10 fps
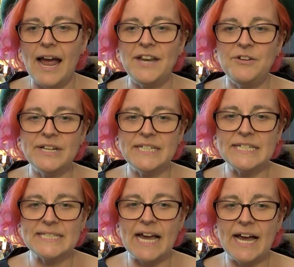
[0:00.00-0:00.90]
and you get to
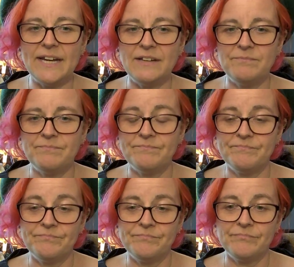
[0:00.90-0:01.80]
decide
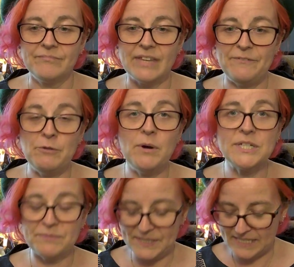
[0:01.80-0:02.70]
if you
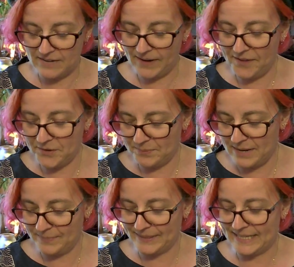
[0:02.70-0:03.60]
want to receive other
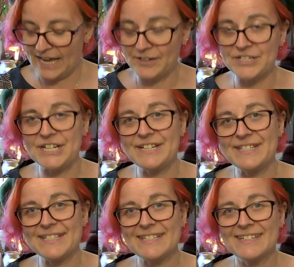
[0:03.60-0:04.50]
people's
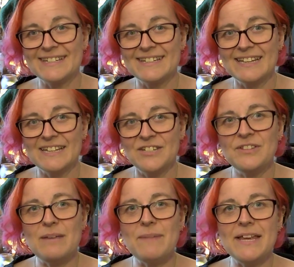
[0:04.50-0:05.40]
energies.
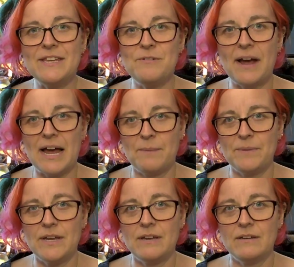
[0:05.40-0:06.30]
Do they make you
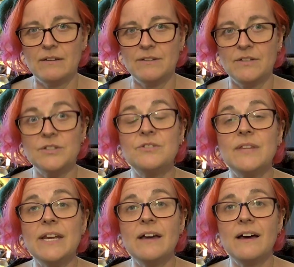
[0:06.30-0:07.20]
happy? Do
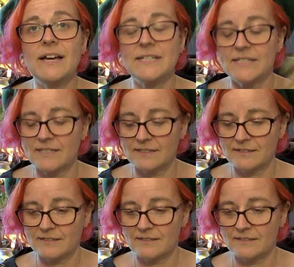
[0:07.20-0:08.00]
they not?